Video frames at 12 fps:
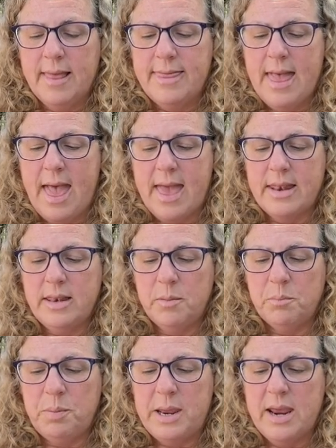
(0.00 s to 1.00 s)
Then,
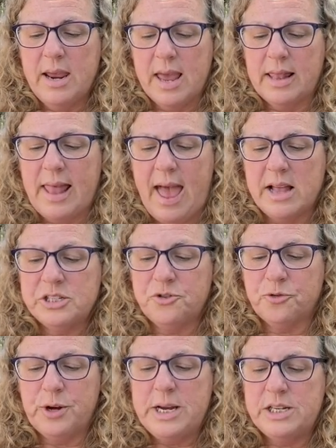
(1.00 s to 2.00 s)
being at last
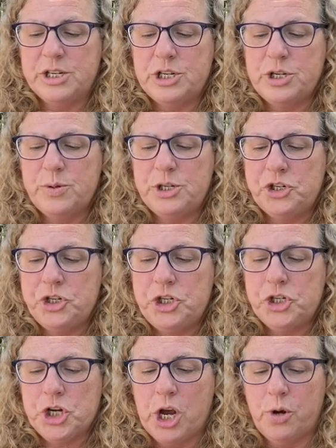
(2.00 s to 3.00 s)
free to do as she
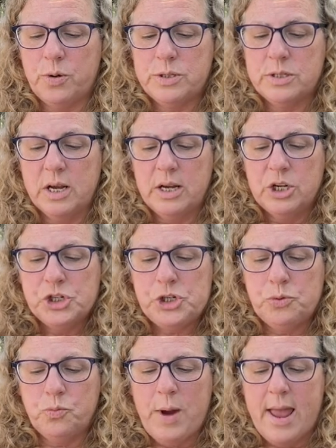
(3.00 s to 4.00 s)
chose,
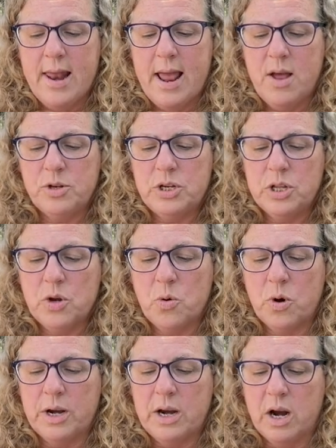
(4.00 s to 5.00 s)
she ran out to the
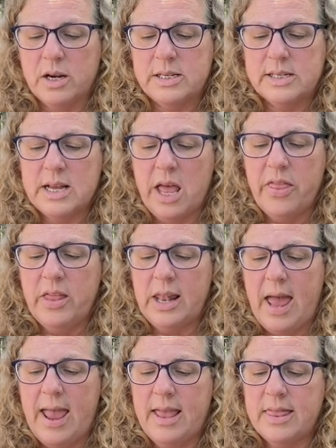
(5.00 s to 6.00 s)
courtyard to tell the
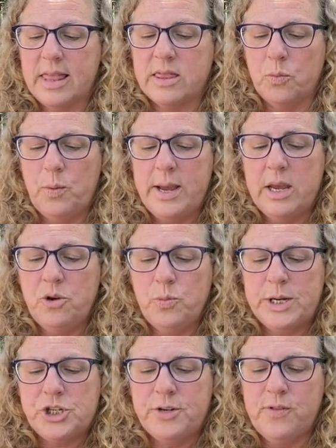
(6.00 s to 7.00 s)
lion that the Wicked
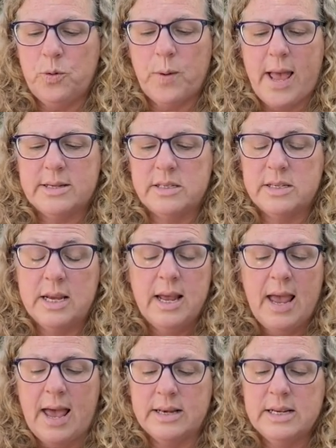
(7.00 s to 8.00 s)
Witch of the West
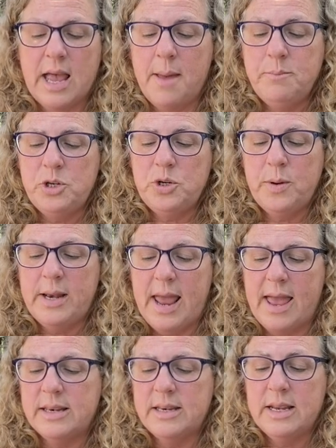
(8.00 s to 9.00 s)
had come to an
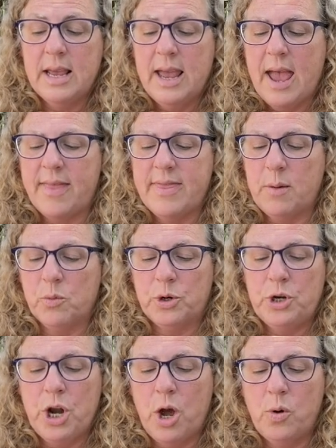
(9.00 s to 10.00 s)
end, and they were
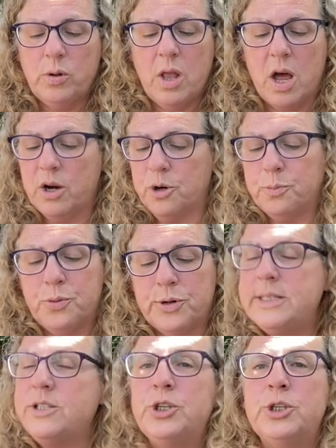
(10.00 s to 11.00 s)
no longer
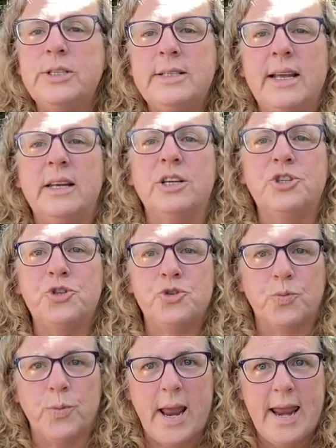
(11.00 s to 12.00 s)
prisoners in a
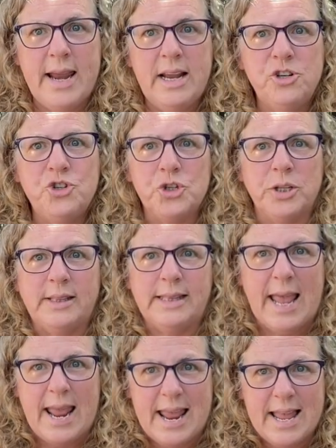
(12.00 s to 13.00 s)
strange
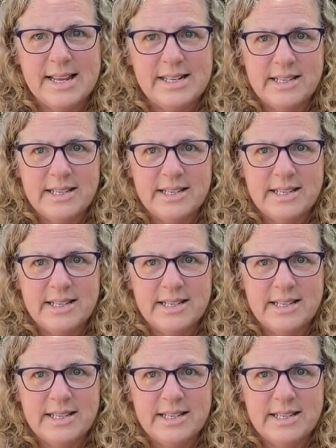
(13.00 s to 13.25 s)
land.